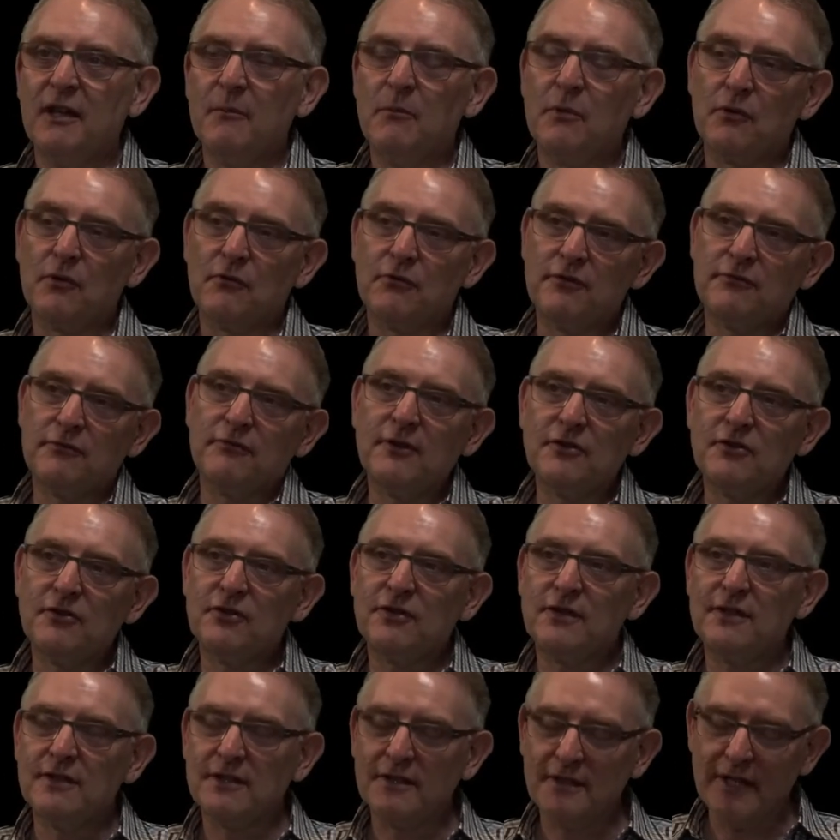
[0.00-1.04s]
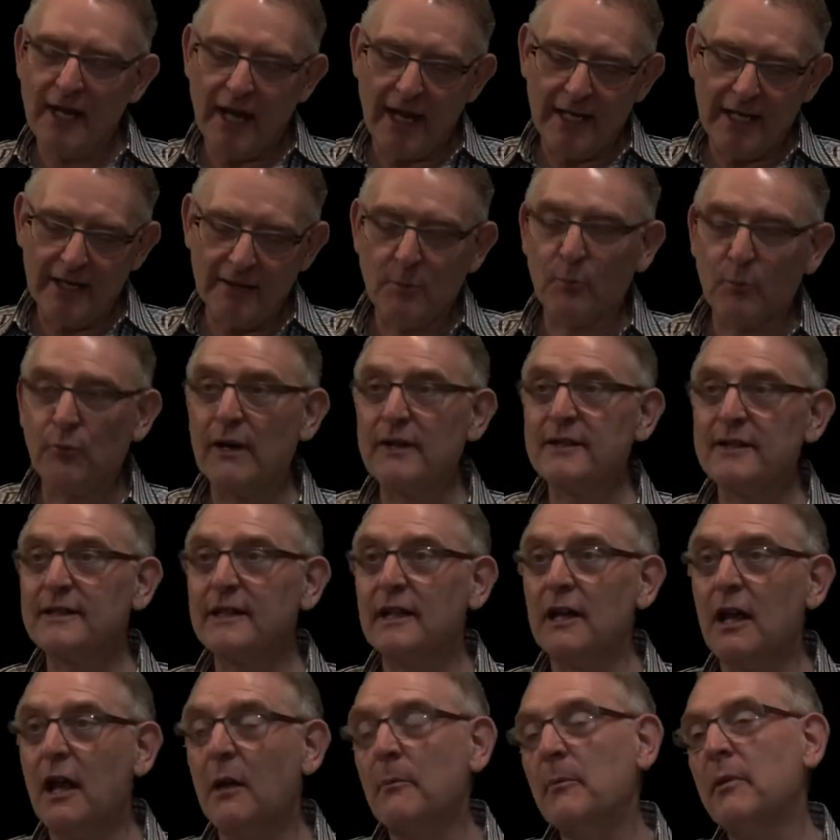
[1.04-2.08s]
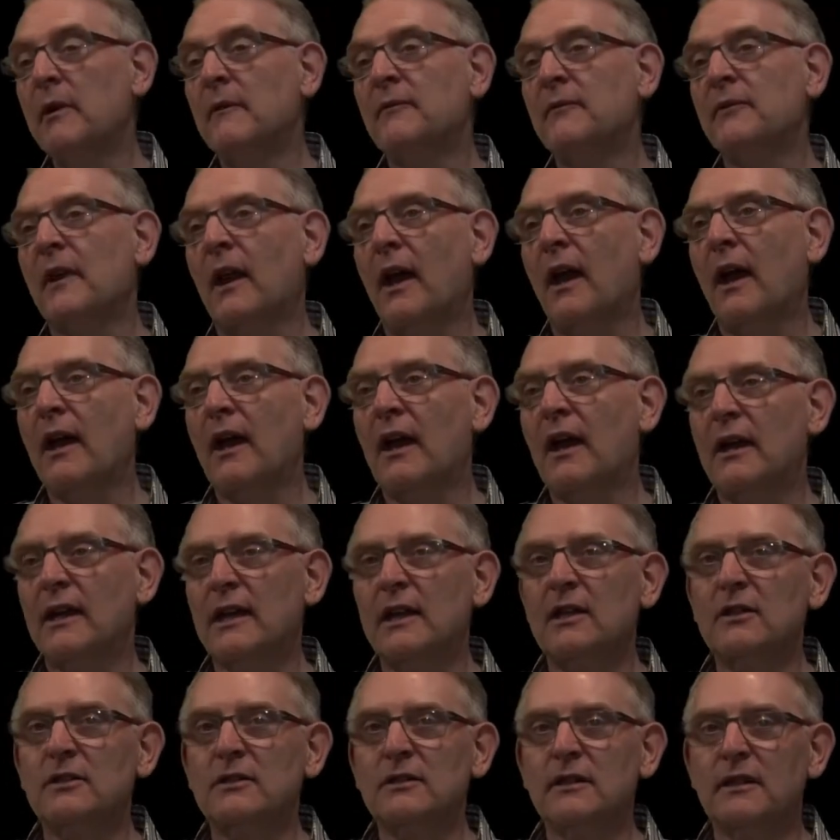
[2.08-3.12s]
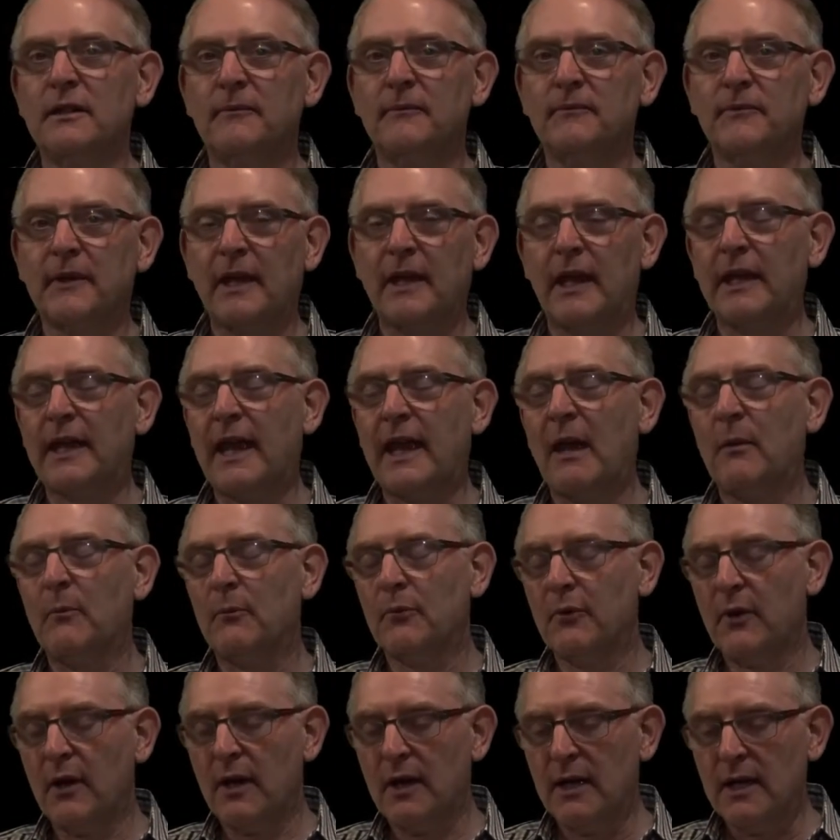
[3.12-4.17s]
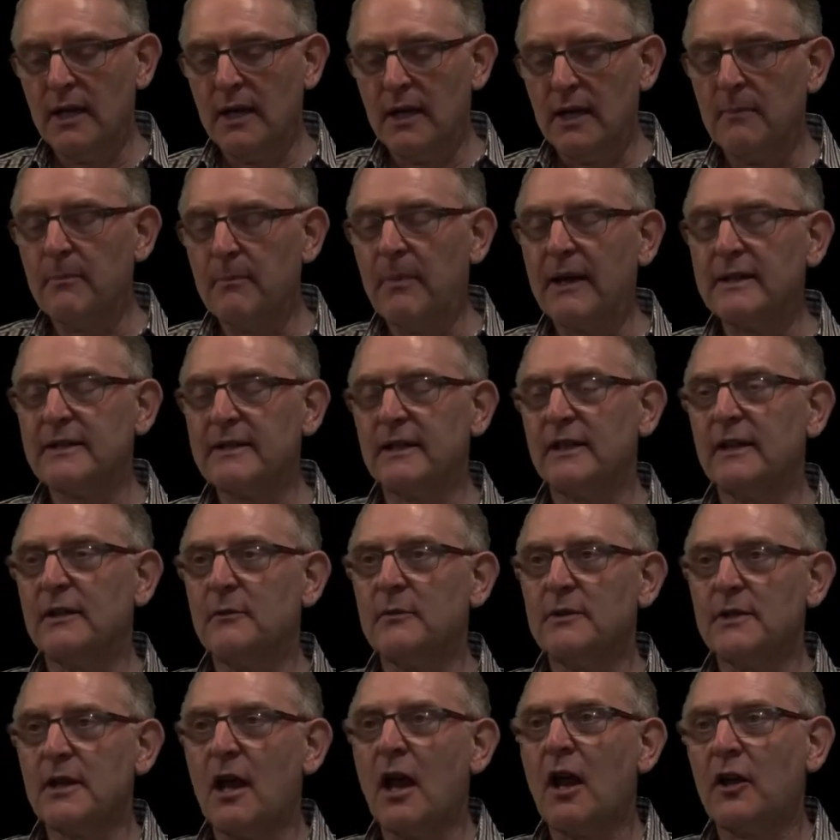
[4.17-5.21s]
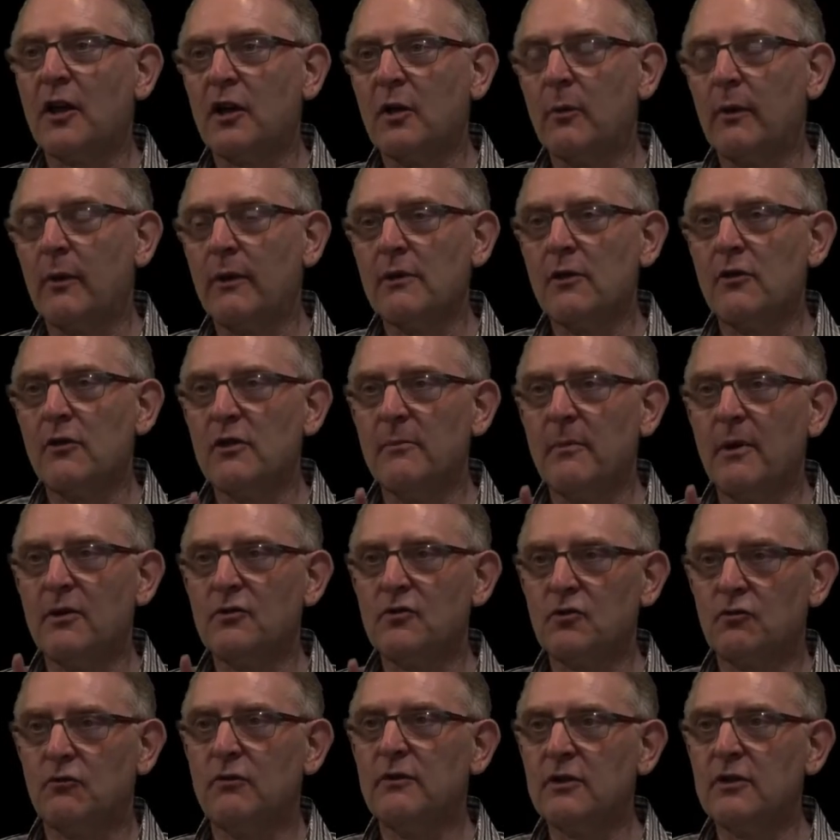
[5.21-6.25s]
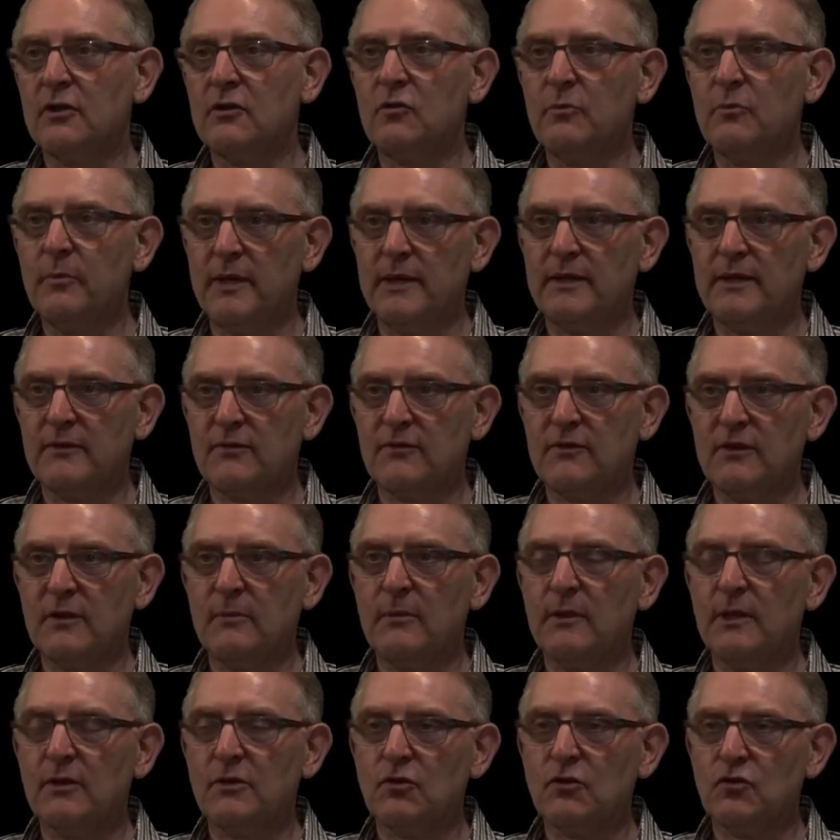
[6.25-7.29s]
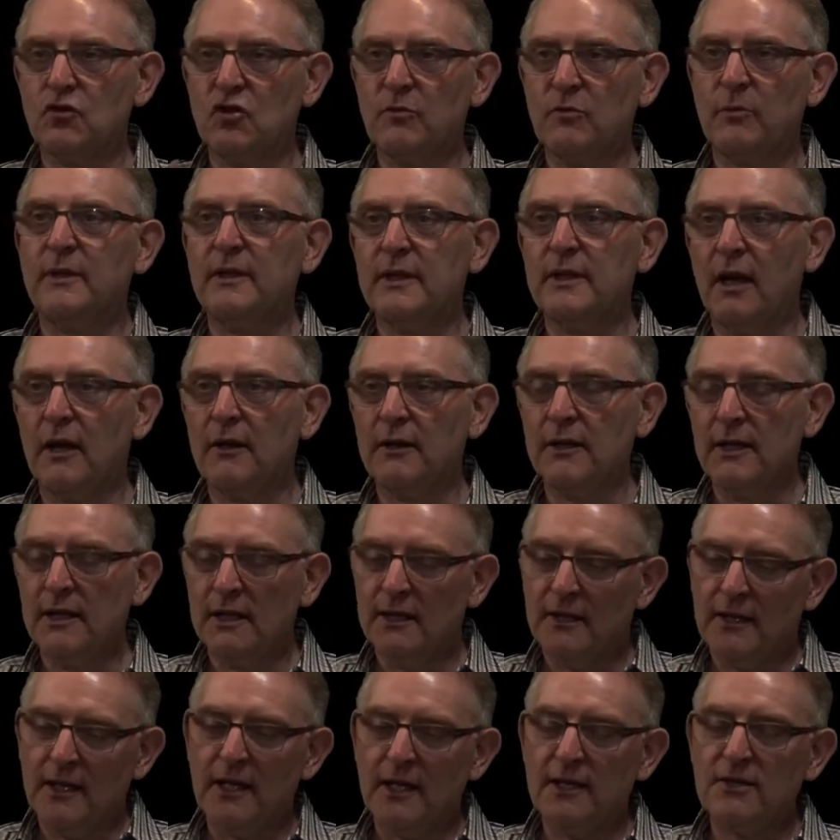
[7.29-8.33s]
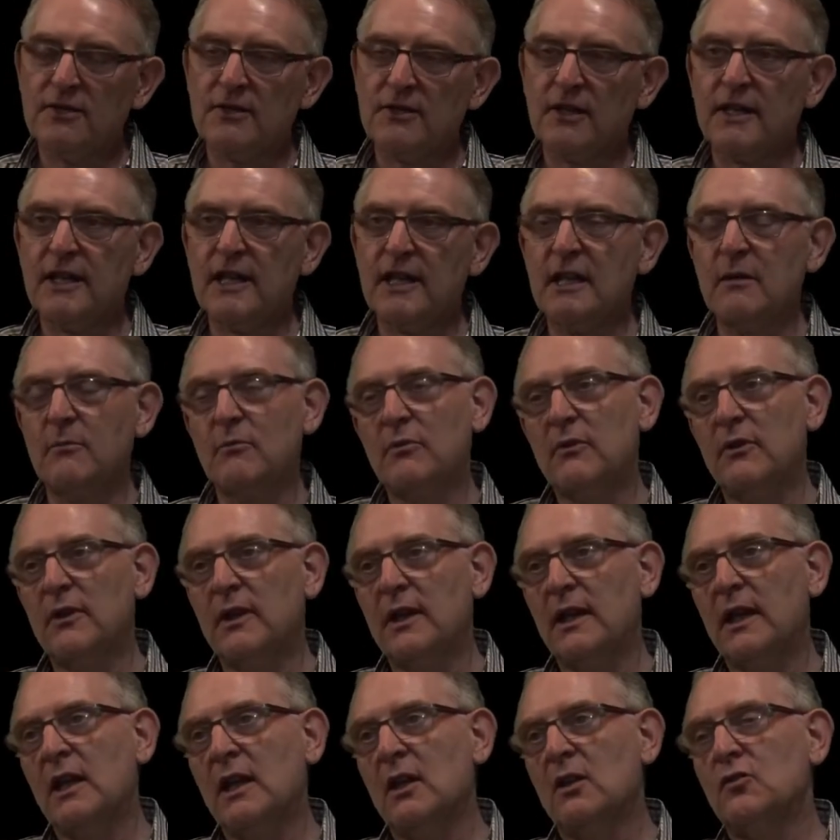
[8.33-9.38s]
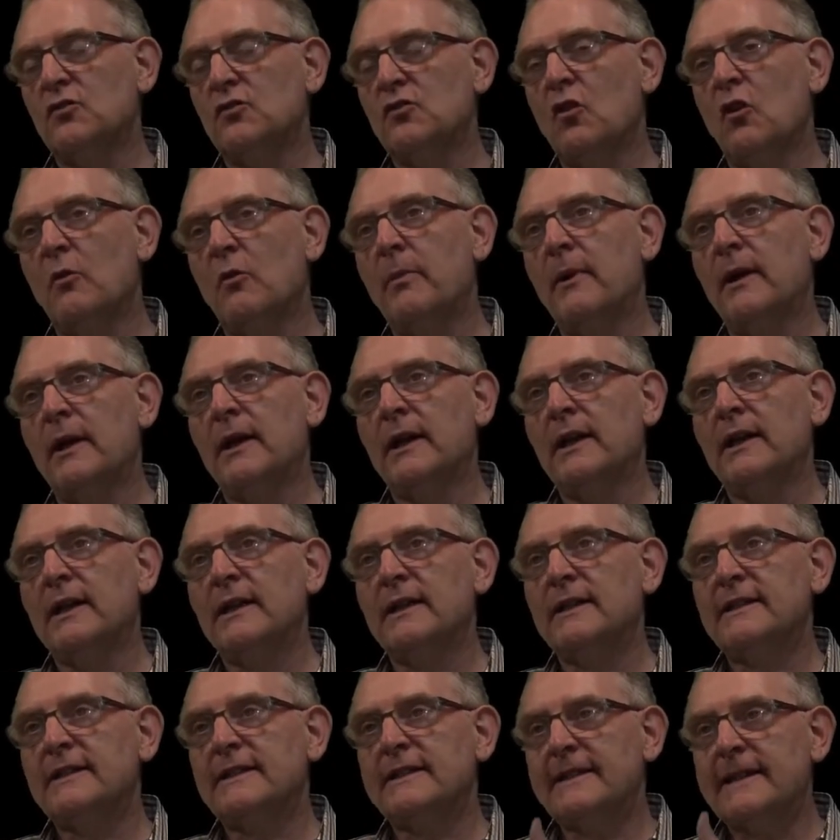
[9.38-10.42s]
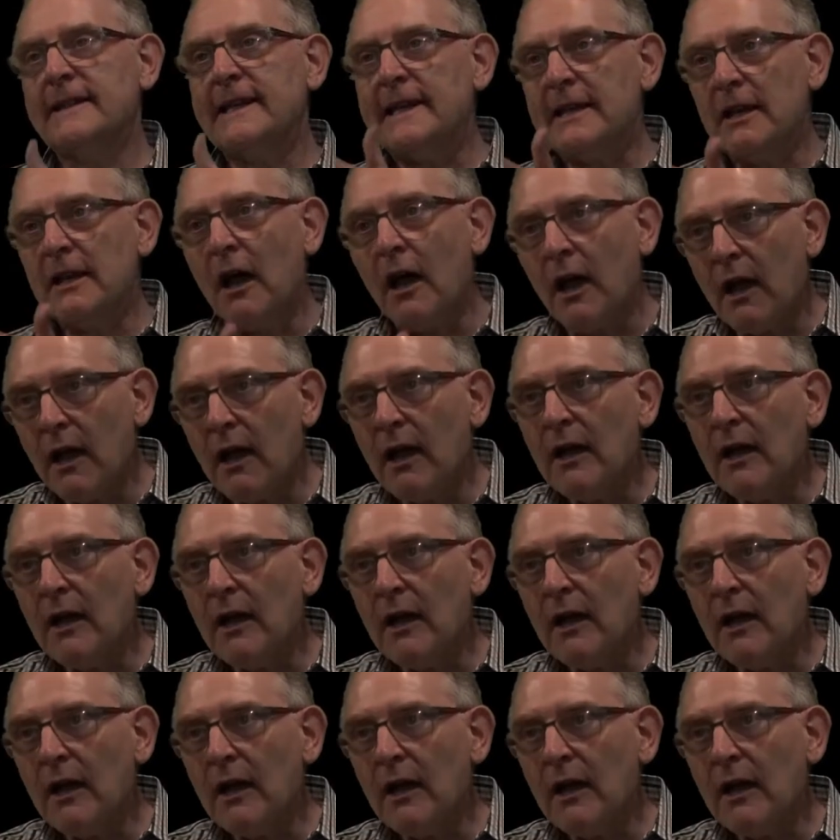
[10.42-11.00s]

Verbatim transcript: But Chris Richardson today in the press club uh, in um, in Canberra basically was arguing that the most critical piece of stimulus that should be done is to keep the job seeker